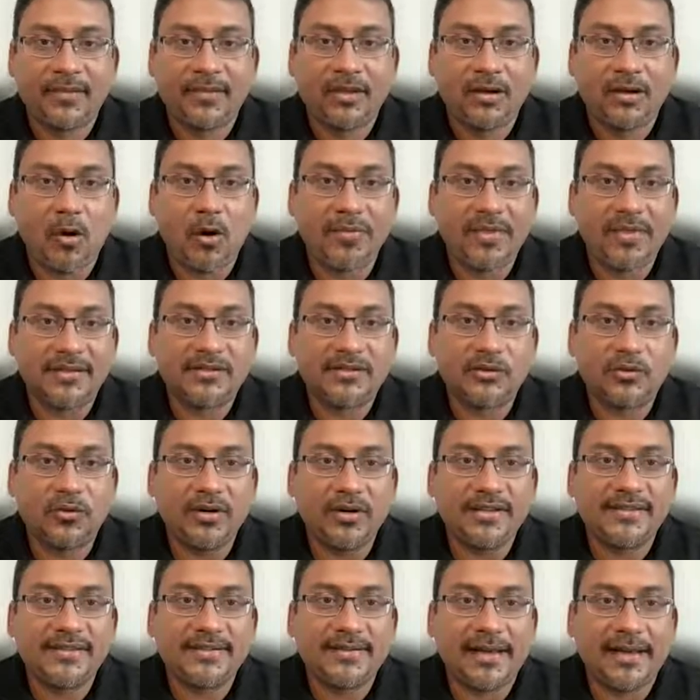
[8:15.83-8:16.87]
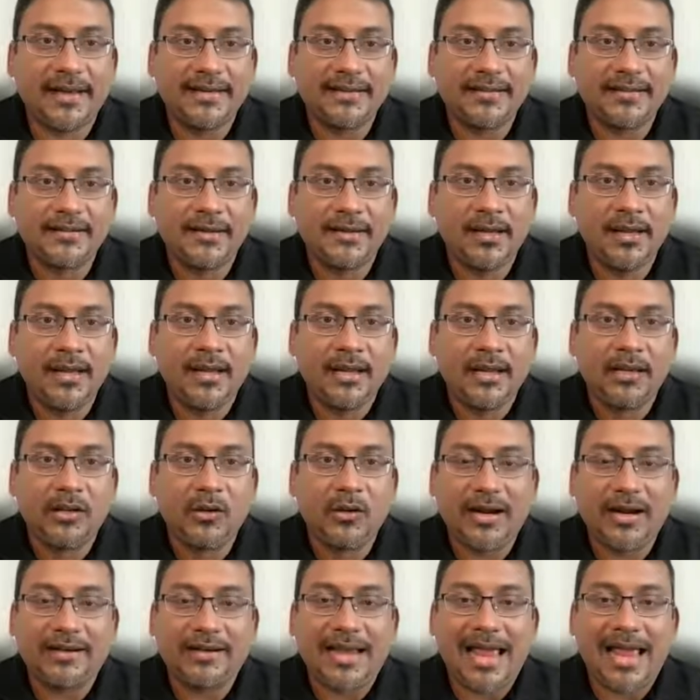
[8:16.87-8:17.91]
On the storage side,
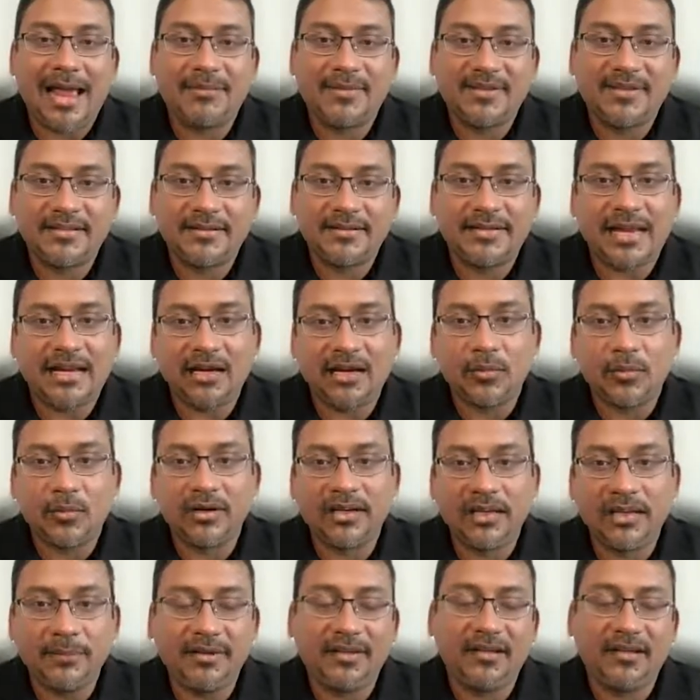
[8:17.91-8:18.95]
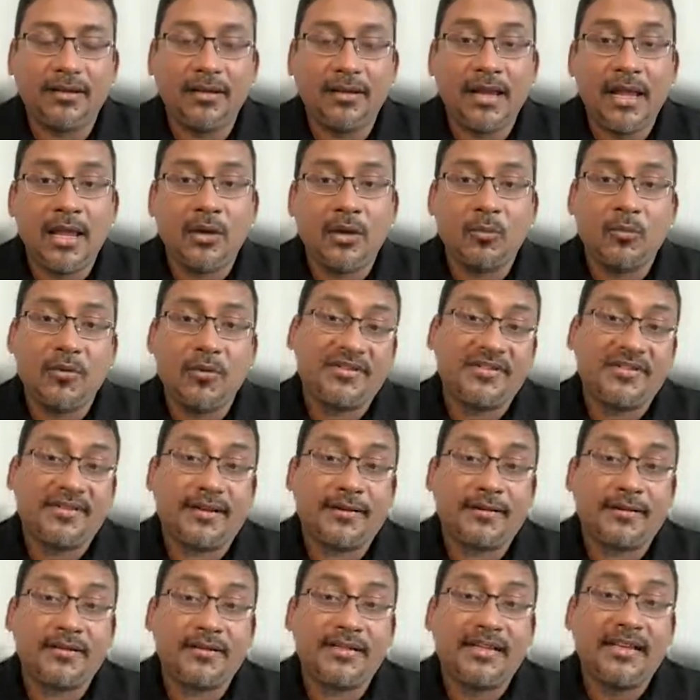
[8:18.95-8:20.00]
look at Amazon DynamoDB, which is
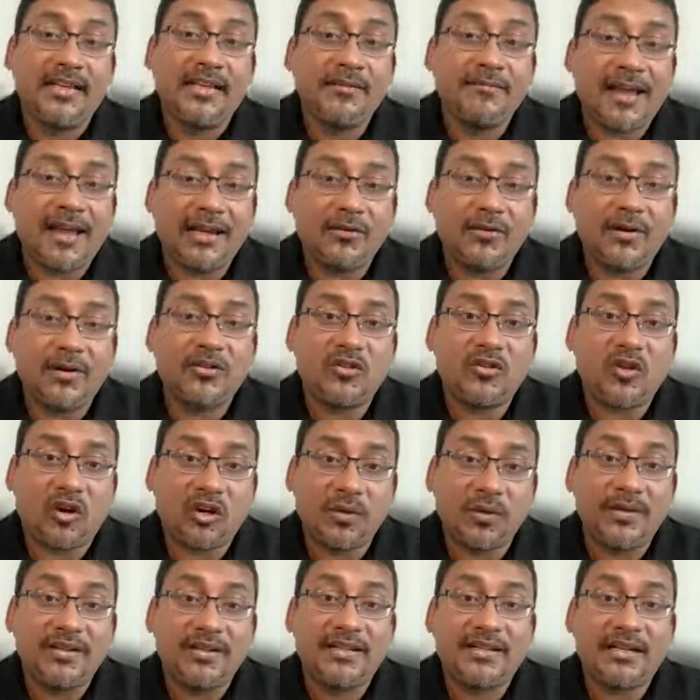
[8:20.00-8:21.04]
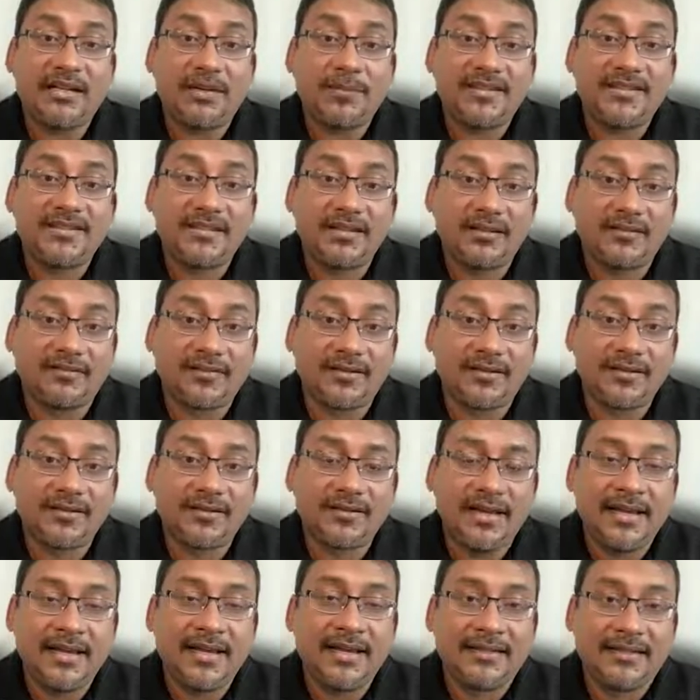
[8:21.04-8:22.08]
a key value and document database
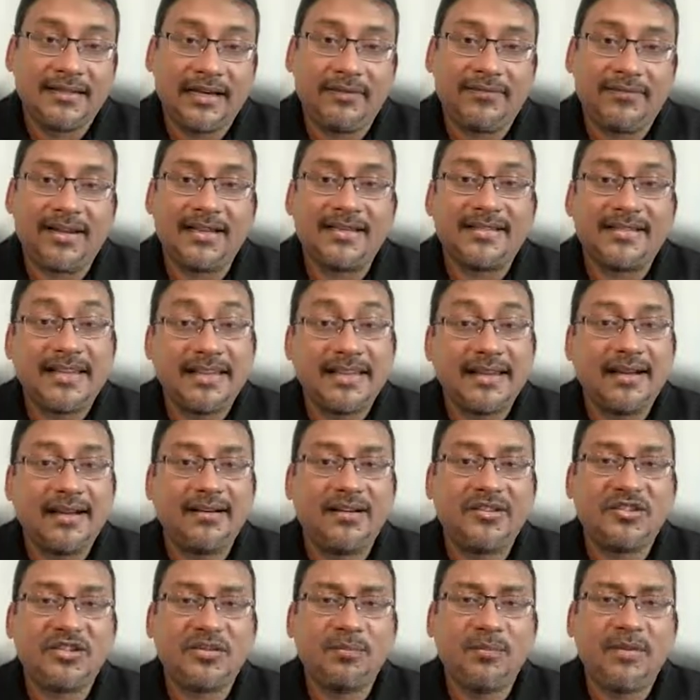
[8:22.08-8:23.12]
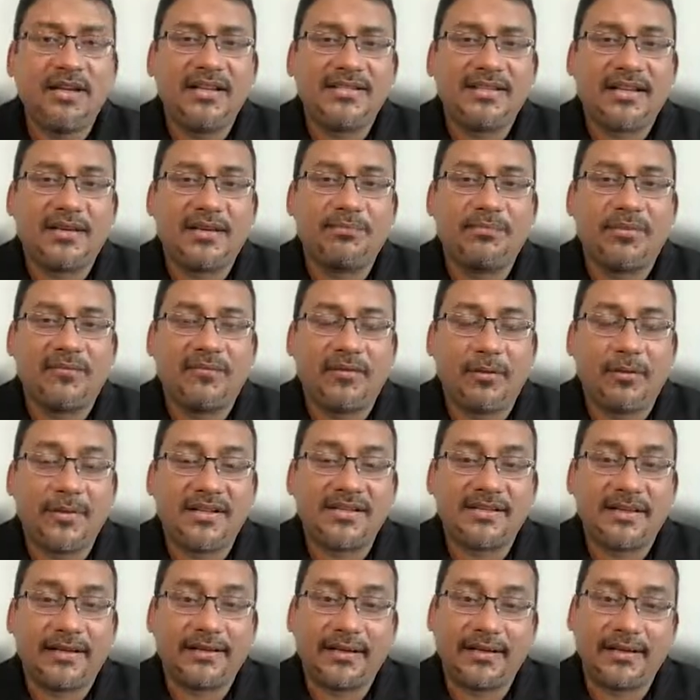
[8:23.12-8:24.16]
service delivering single-digit millisecond
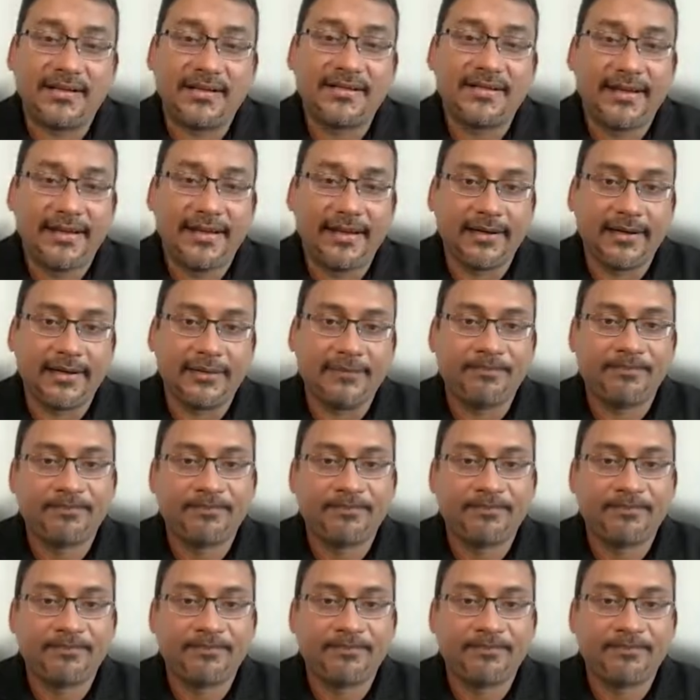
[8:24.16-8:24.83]
performance at any scale.